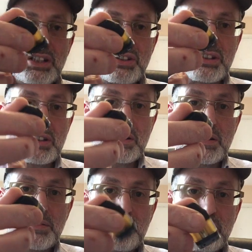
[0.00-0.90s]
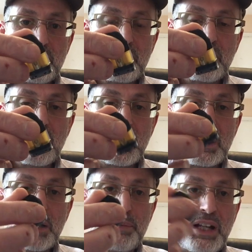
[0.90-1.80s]
You just
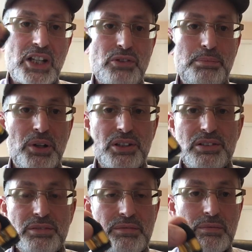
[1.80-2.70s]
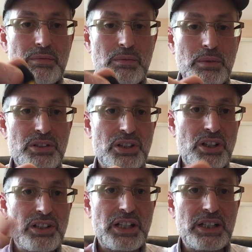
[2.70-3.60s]
keep an extra pod with
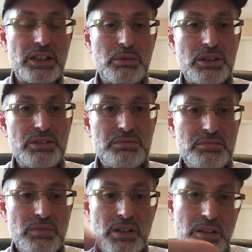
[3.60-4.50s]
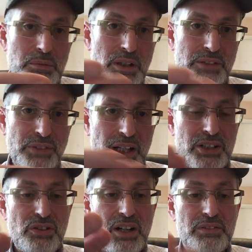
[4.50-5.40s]
another e-liquid. But if
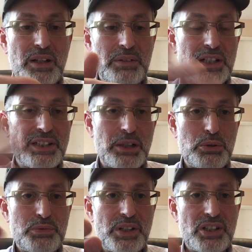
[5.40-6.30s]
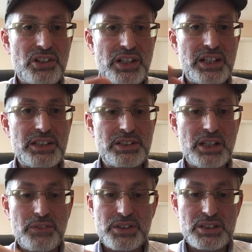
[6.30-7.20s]
I travel, I'm going to take with me another
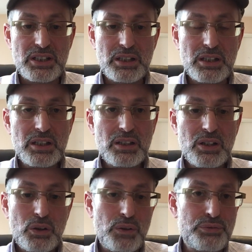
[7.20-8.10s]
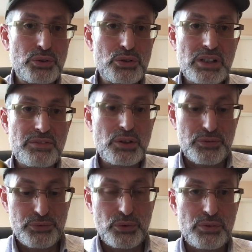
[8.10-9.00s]
NET, obviously, or fruit. I've
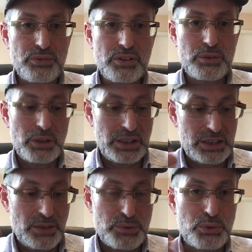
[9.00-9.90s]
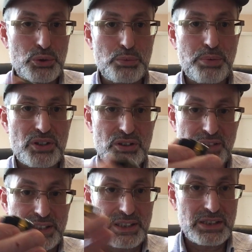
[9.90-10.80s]
got four. It comes with two pods
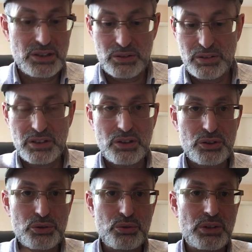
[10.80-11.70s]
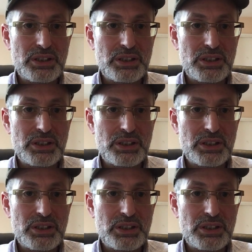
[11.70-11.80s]
already, so you got two.